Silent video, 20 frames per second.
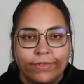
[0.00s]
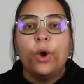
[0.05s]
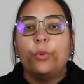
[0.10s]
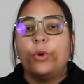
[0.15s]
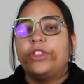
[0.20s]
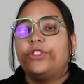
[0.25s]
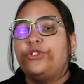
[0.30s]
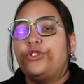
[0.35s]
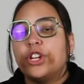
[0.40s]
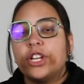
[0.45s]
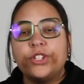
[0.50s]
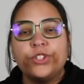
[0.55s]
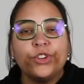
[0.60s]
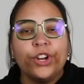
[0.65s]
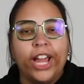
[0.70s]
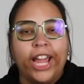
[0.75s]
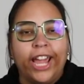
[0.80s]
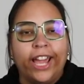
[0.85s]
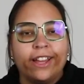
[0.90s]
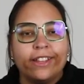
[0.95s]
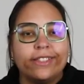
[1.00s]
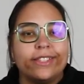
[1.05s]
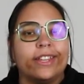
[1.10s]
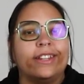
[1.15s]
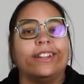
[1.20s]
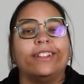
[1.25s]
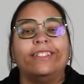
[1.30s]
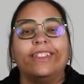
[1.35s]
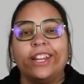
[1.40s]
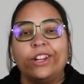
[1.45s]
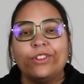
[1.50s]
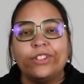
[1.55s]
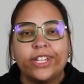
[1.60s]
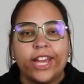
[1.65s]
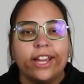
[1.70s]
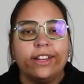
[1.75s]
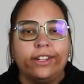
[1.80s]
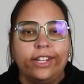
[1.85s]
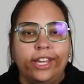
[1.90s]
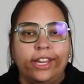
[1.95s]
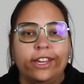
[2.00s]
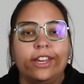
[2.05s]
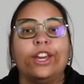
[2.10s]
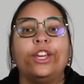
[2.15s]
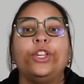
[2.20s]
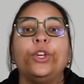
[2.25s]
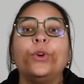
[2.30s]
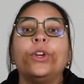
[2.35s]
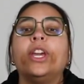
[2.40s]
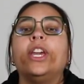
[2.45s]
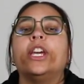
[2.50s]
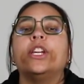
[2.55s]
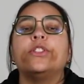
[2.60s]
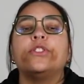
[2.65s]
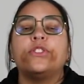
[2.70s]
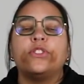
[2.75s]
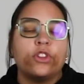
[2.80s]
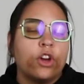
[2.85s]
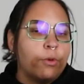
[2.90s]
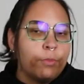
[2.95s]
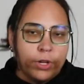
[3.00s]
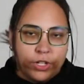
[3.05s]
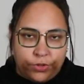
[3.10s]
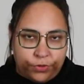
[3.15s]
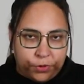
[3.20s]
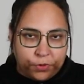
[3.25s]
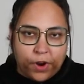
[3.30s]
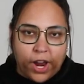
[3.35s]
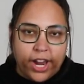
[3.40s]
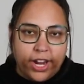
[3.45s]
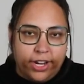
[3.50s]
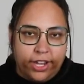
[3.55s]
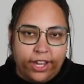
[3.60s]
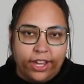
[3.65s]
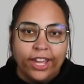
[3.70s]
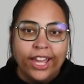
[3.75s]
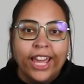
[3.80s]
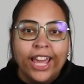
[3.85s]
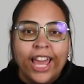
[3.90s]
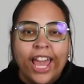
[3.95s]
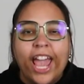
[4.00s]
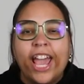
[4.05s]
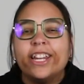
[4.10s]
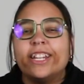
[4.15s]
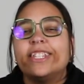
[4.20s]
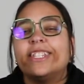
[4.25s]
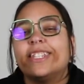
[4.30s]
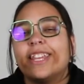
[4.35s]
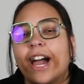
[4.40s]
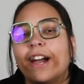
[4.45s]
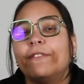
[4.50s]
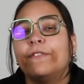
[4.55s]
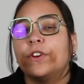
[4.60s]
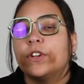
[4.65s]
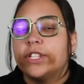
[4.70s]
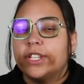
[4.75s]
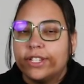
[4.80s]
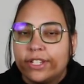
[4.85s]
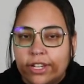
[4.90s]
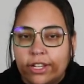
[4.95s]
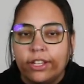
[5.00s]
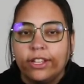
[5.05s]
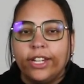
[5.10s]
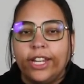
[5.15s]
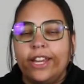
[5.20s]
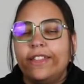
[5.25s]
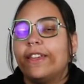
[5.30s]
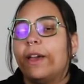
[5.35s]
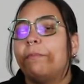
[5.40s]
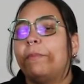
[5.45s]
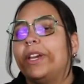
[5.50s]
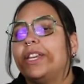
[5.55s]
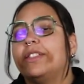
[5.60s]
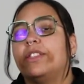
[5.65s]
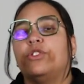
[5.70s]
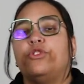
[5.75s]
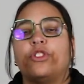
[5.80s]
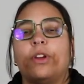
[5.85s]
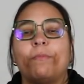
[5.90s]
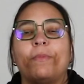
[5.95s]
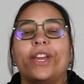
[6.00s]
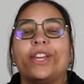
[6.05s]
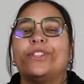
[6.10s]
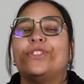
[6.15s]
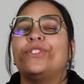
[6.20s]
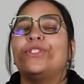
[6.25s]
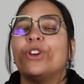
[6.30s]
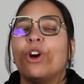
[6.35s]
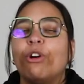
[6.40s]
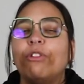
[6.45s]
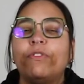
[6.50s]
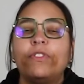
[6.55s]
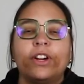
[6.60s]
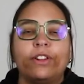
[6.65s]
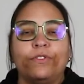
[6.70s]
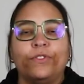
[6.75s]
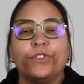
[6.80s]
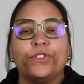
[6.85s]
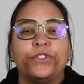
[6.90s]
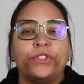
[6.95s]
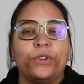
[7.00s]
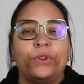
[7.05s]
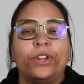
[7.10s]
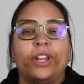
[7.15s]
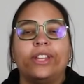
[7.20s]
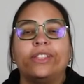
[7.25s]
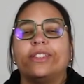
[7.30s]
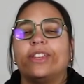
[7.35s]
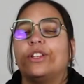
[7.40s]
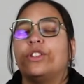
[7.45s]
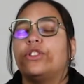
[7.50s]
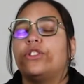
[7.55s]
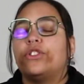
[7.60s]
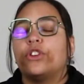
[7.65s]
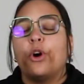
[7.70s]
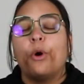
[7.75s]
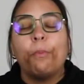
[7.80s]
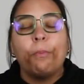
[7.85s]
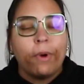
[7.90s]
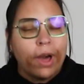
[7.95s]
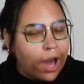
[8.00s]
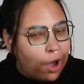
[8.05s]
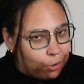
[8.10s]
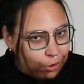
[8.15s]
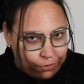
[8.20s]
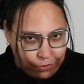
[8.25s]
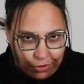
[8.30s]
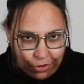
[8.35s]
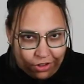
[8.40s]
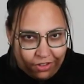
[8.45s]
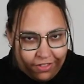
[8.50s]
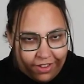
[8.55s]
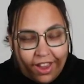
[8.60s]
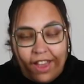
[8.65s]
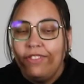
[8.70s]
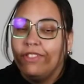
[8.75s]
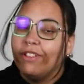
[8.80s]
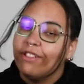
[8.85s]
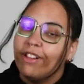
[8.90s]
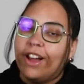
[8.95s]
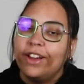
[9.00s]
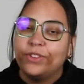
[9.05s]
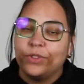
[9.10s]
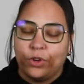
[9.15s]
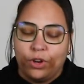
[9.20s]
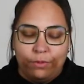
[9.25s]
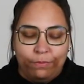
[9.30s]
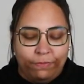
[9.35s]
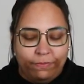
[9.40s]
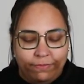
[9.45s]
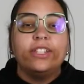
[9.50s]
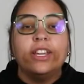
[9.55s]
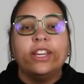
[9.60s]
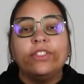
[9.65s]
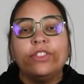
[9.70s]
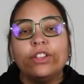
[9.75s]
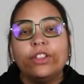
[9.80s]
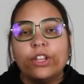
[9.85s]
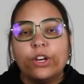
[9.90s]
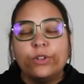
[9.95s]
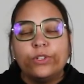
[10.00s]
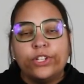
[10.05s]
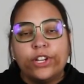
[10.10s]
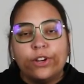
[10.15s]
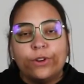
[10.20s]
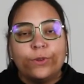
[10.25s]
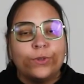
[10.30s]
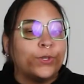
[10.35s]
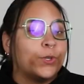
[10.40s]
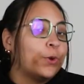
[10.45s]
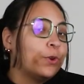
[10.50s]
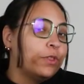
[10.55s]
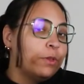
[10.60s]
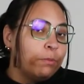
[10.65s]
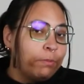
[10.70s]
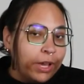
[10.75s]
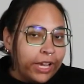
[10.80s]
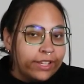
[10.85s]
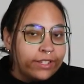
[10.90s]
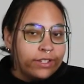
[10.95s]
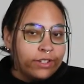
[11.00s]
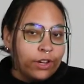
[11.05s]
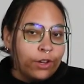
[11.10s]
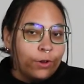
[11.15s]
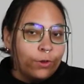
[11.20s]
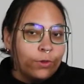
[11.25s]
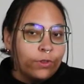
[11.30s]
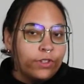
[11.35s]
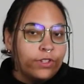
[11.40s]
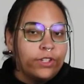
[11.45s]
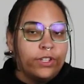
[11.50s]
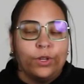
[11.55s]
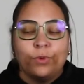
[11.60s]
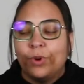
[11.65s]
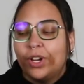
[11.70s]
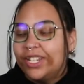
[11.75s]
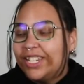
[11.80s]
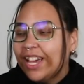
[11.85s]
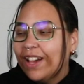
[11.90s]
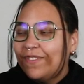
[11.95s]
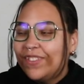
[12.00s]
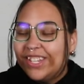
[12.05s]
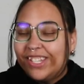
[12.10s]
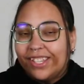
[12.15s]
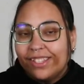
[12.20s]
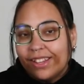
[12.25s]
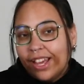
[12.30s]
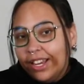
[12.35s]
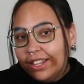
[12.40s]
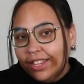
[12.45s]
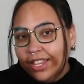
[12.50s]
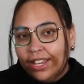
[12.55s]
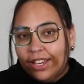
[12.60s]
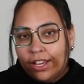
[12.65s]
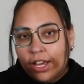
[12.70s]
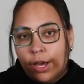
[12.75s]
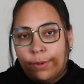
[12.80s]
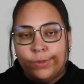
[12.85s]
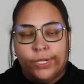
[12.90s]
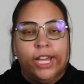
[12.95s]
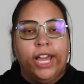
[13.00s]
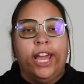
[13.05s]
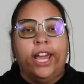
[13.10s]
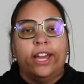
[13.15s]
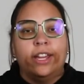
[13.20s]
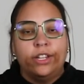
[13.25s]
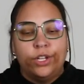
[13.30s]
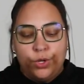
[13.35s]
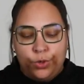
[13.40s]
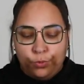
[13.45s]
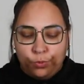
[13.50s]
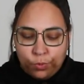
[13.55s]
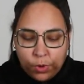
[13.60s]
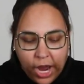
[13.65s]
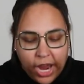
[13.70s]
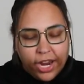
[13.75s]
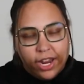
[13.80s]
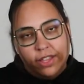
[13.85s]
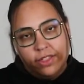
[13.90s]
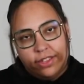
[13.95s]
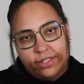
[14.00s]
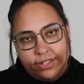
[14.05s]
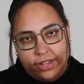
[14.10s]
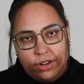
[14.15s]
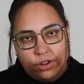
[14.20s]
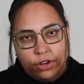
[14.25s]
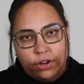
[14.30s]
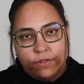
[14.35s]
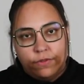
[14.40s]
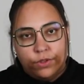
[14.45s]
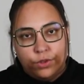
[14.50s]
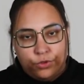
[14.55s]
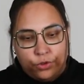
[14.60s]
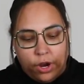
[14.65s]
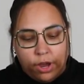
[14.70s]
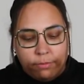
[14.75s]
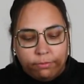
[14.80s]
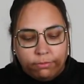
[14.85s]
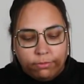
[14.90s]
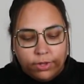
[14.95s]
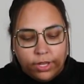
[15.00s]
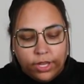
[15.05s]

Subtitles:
With just your hands and a little technique, you can get so much variety. And it's that versatility that makes the djembe so fun for students and so powerful in the classroom. To hit the low tones or the bass tones, you want to have a slightly cupped hand right in the center of the drum.